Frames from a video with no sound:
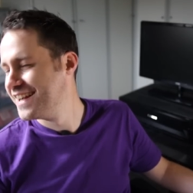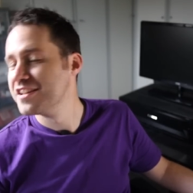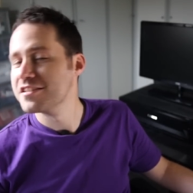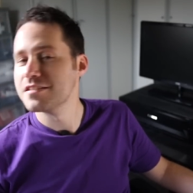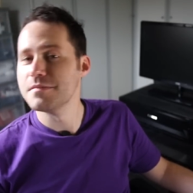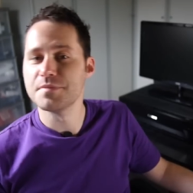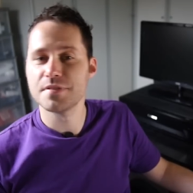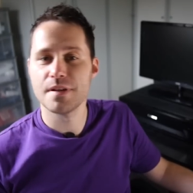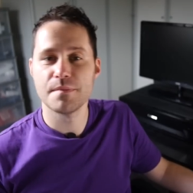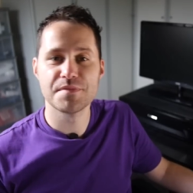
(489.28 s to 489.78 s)

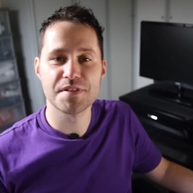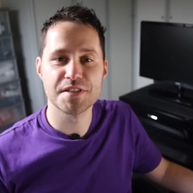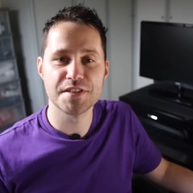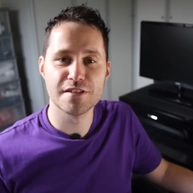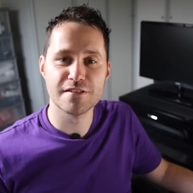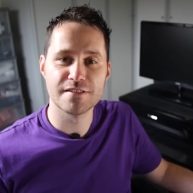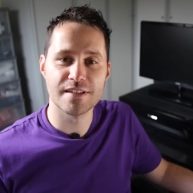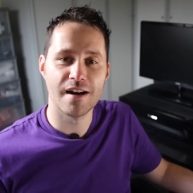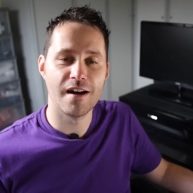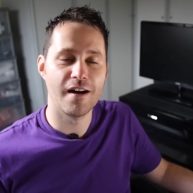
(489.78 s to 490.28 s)
Sometimes I
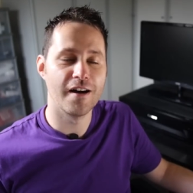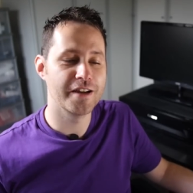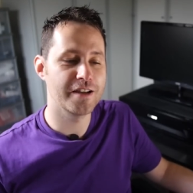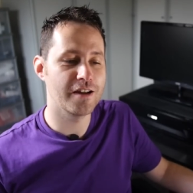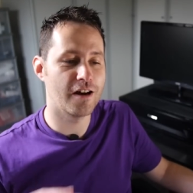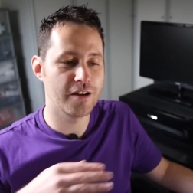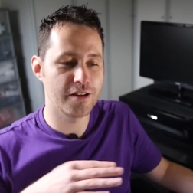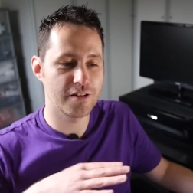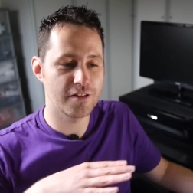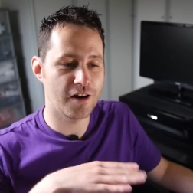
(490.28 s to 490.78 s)
do that,
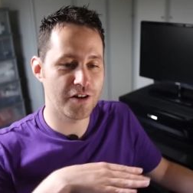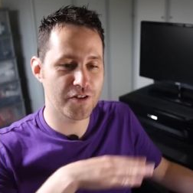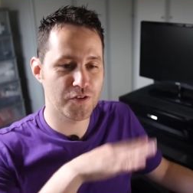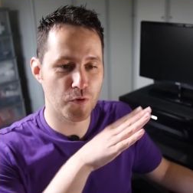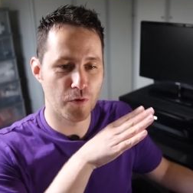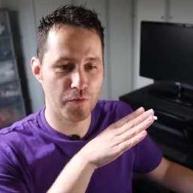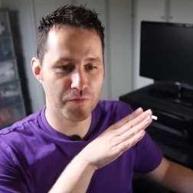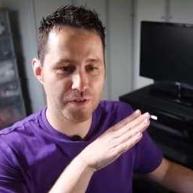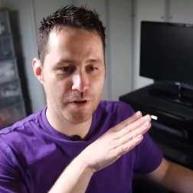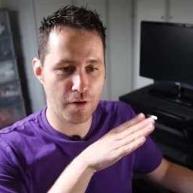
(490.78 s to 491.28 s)
I, I, I sort of